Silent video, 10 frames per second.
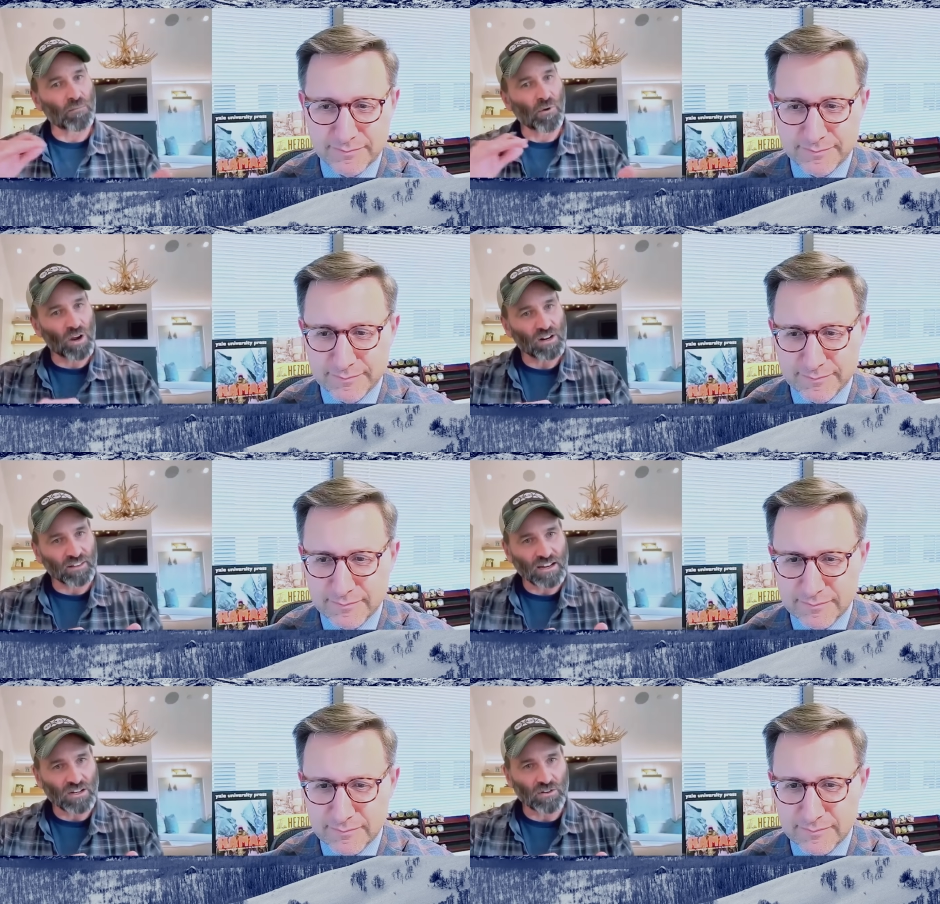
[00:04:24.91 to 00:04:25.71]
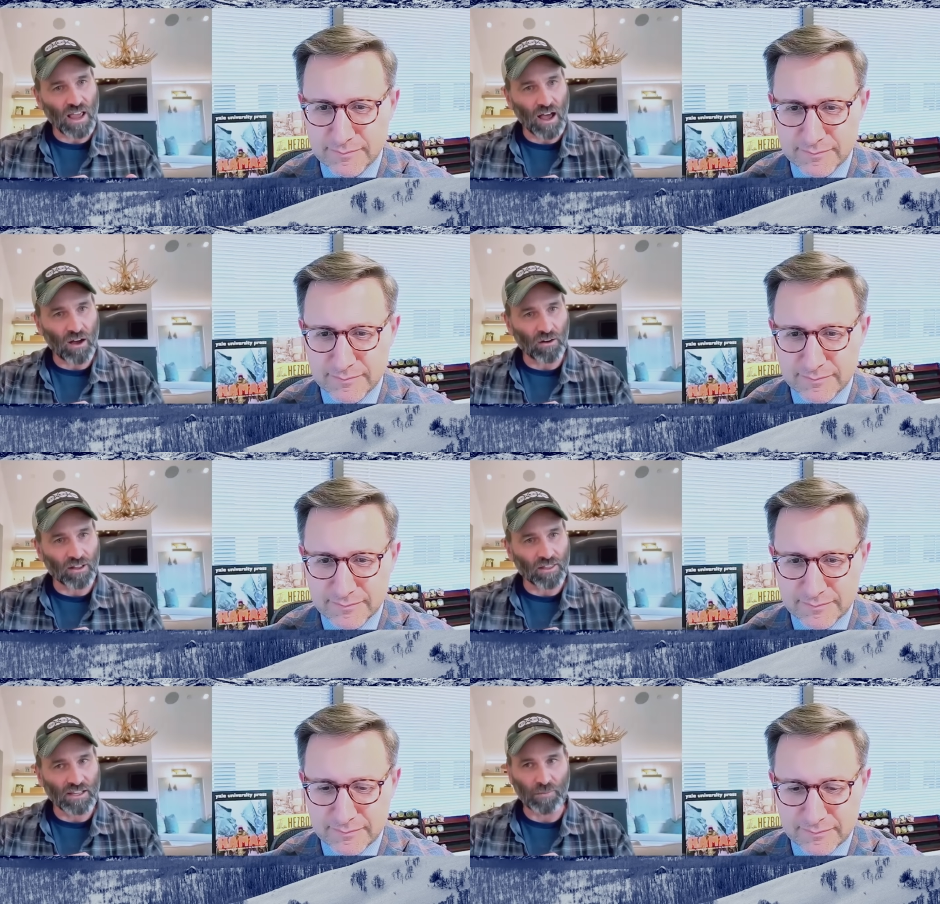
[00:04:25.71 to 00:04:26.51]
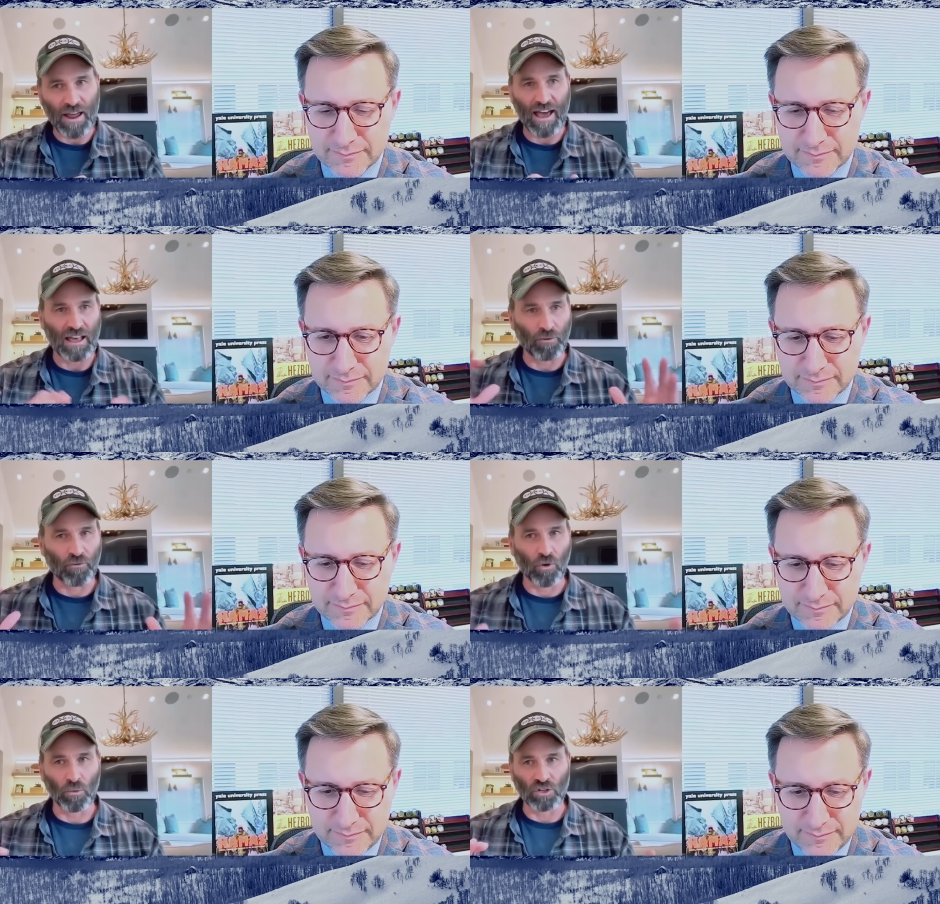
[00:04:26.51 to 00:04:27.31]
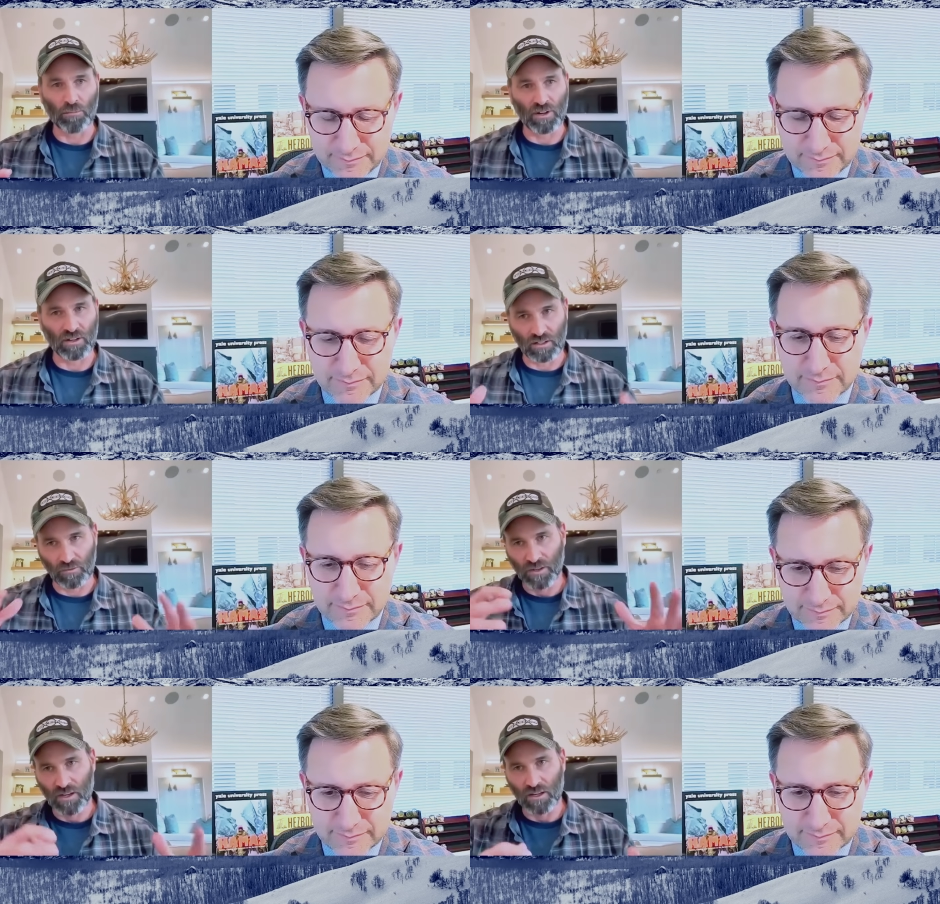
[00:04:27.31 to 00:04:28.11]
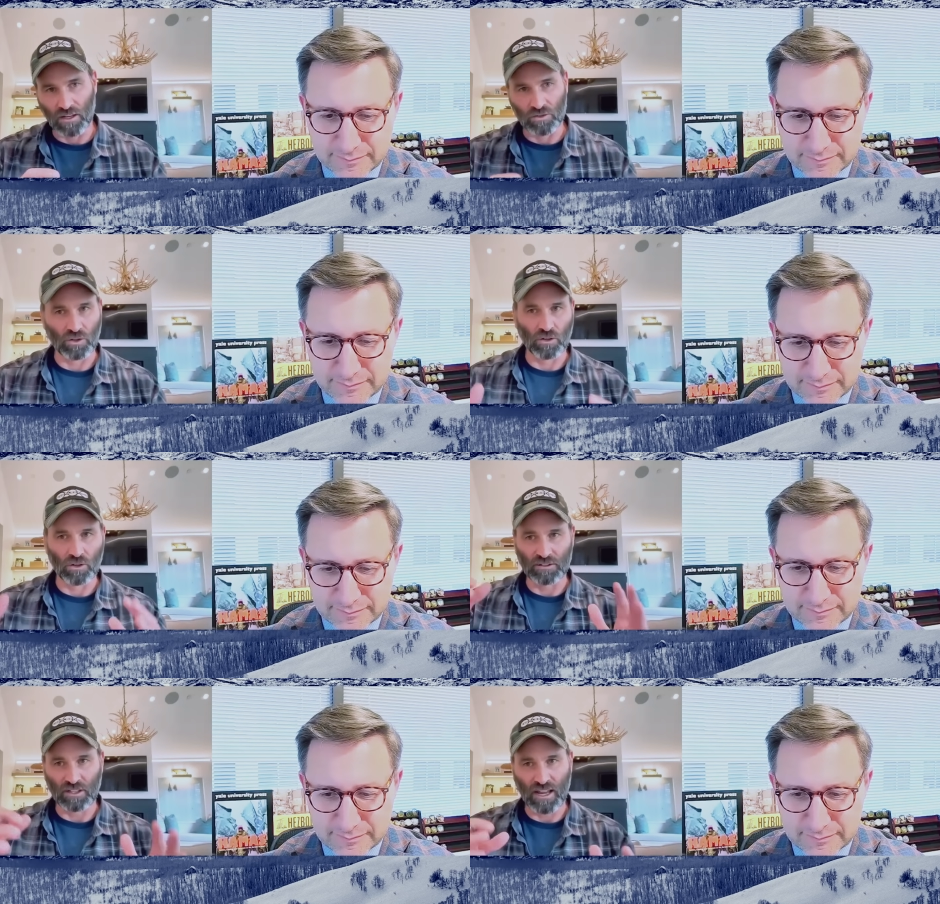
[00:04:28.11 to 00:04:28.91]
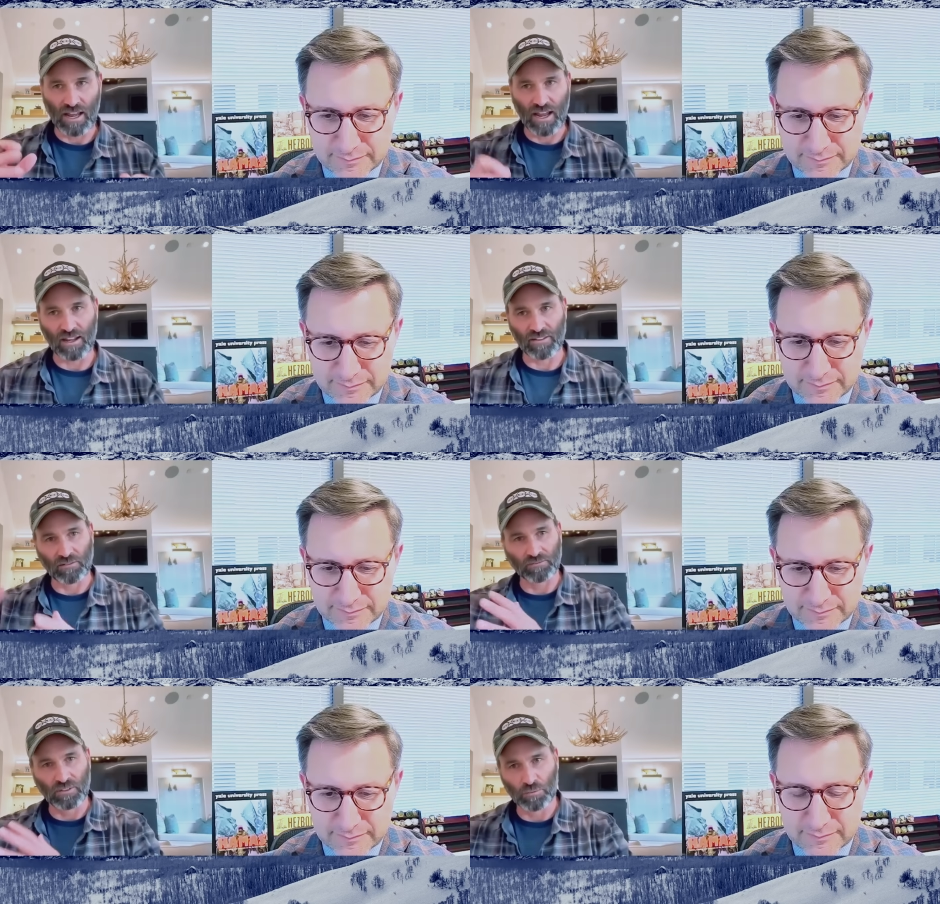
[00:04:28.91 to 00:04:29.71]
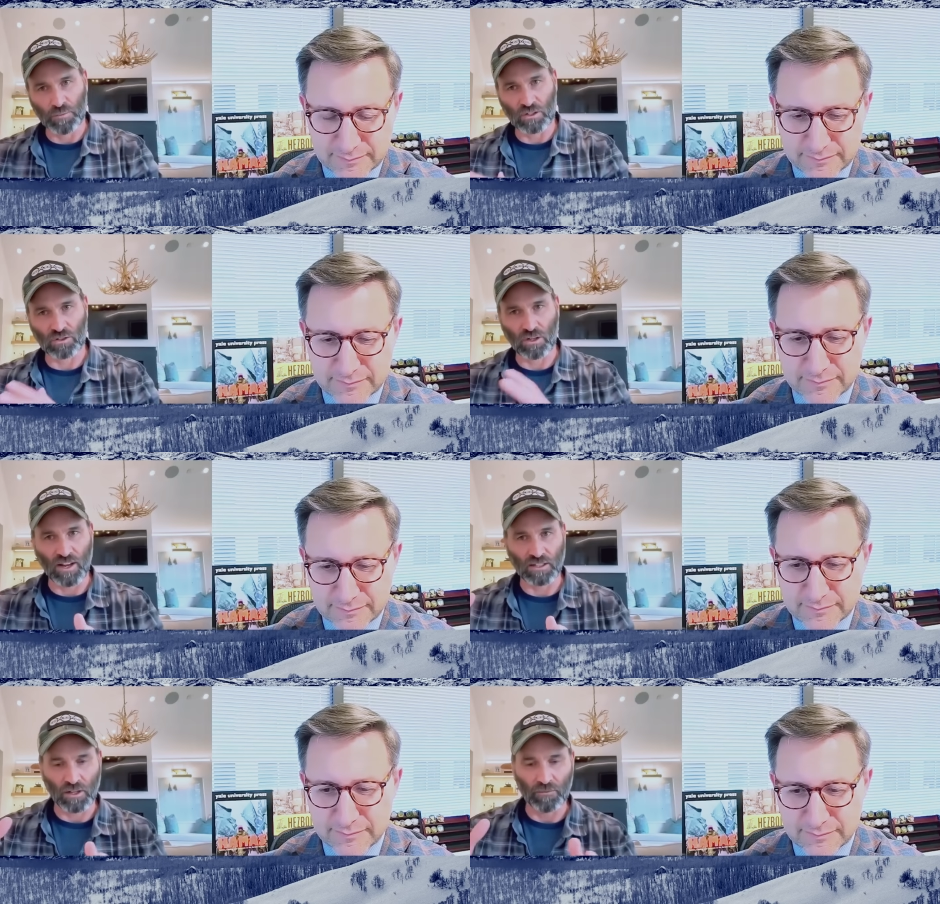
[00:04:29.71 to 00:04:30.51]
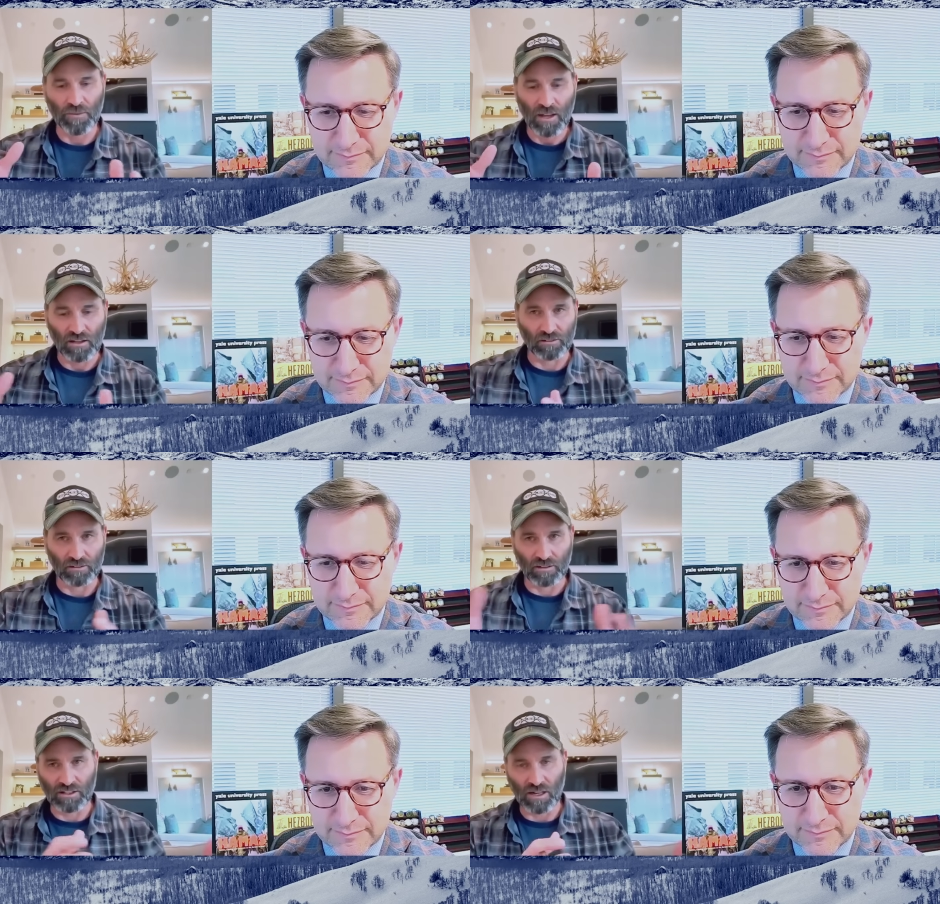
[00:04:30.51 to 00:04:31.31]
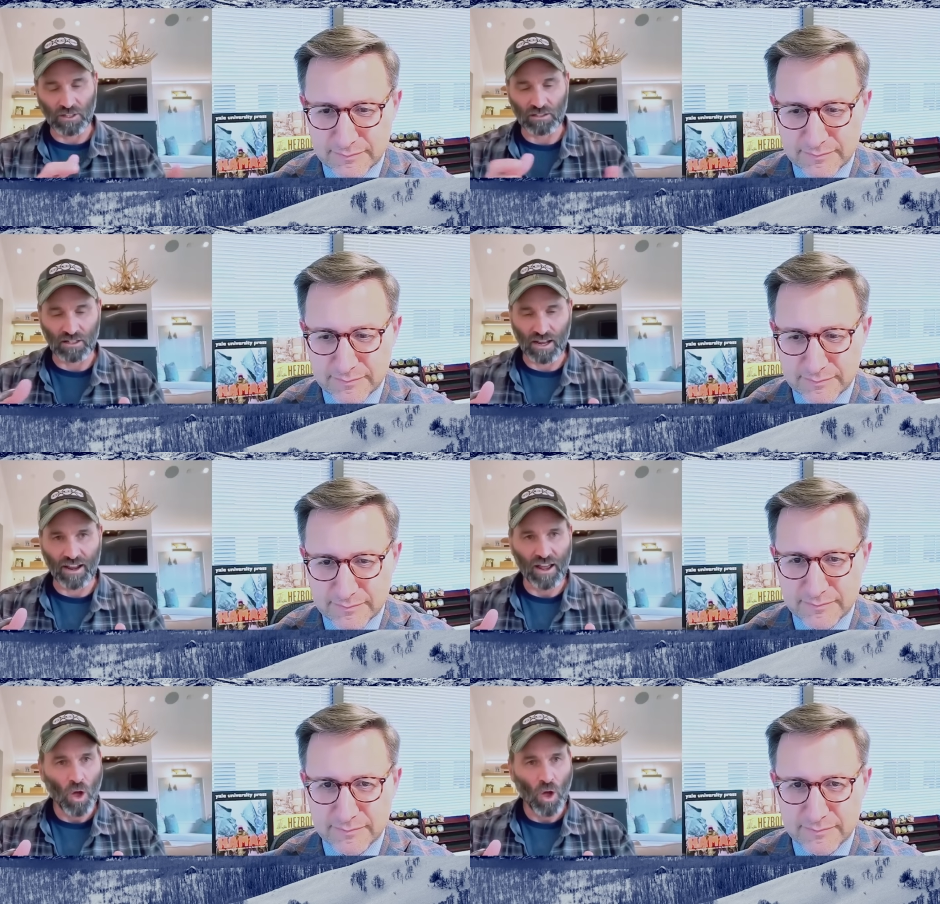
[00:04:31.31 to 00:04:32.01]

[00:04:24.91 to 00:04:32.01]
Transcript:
Speaker 1: But what led you down this path before we jump into Israel and today, and then history of Hezbollah that leads up to today?